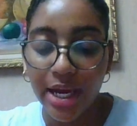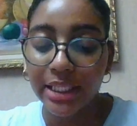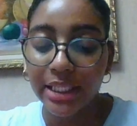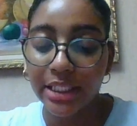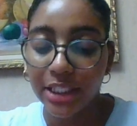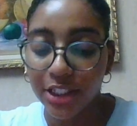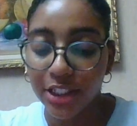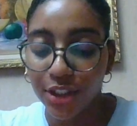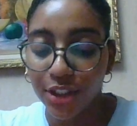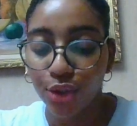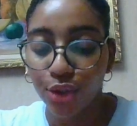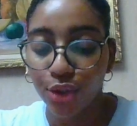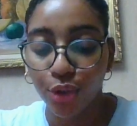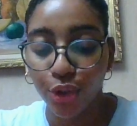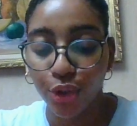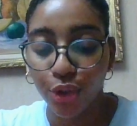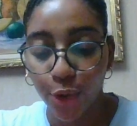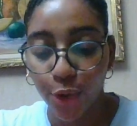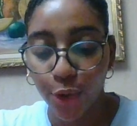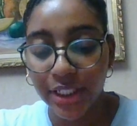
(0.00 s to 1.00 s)
leading to
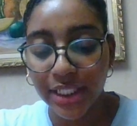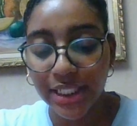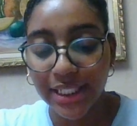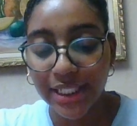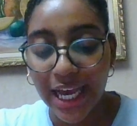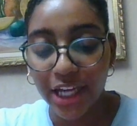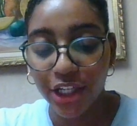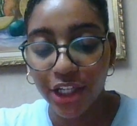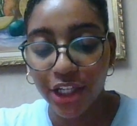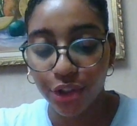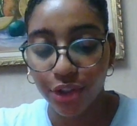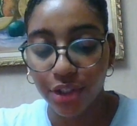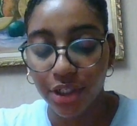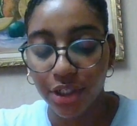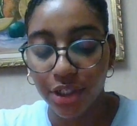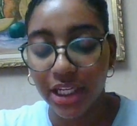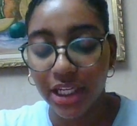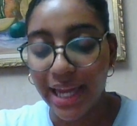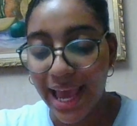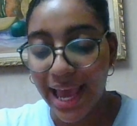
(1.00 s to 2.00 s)
short stature
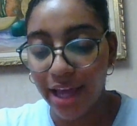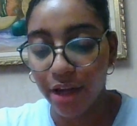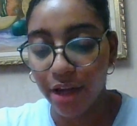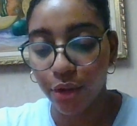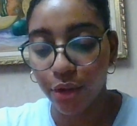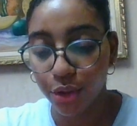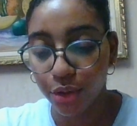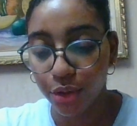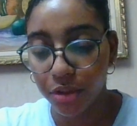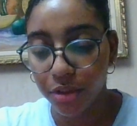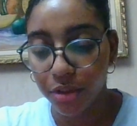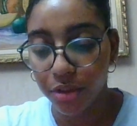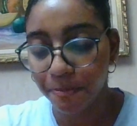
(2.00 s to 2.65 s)
in adulthood.